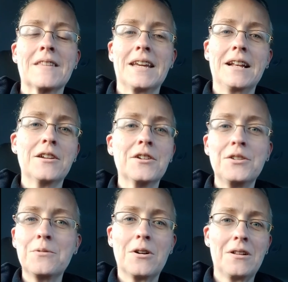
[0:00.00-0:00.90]
I know
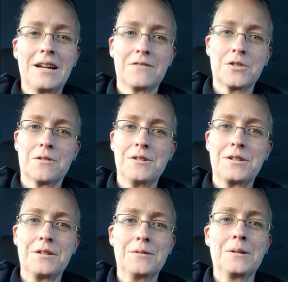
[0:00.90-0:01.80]
you all have stories
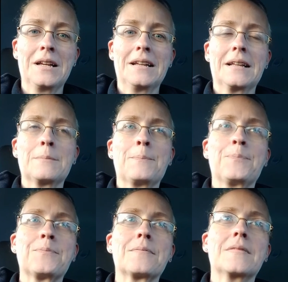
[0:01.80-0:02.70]
too.
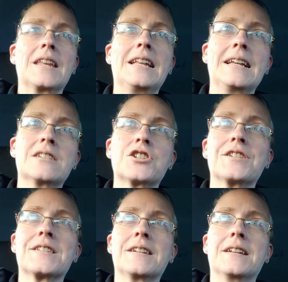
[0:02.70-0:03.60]
And that's
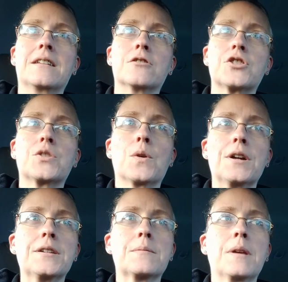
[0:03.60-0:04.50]
just it. They're
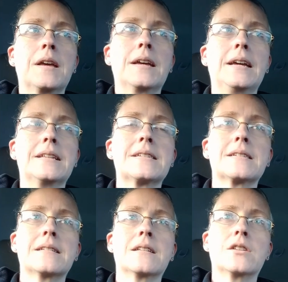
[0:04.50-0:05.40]
stories.
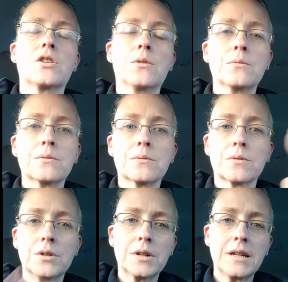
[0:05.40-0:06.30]
It's, don't
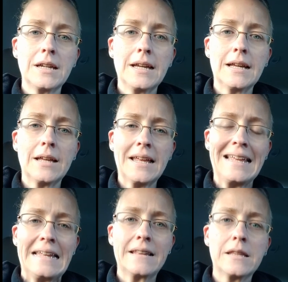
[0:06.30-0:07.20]
look
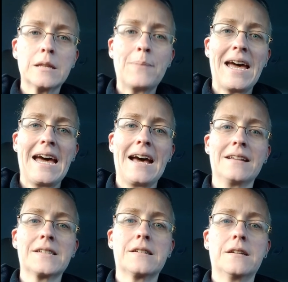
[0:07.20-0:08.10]
in the
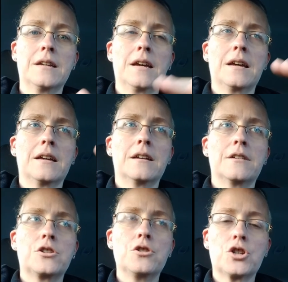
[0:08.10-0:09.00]
past
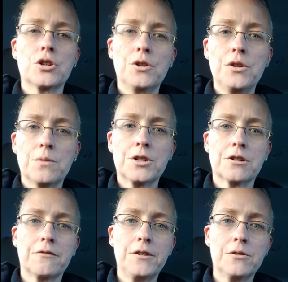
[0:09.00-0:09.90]
to show you what
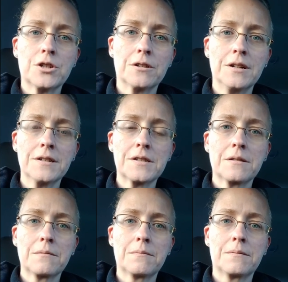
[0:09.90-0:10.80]
your future is,
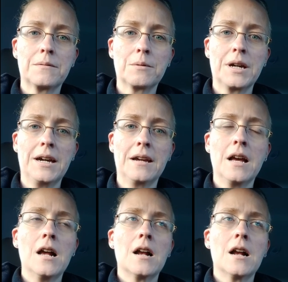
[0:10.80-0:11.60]
okay?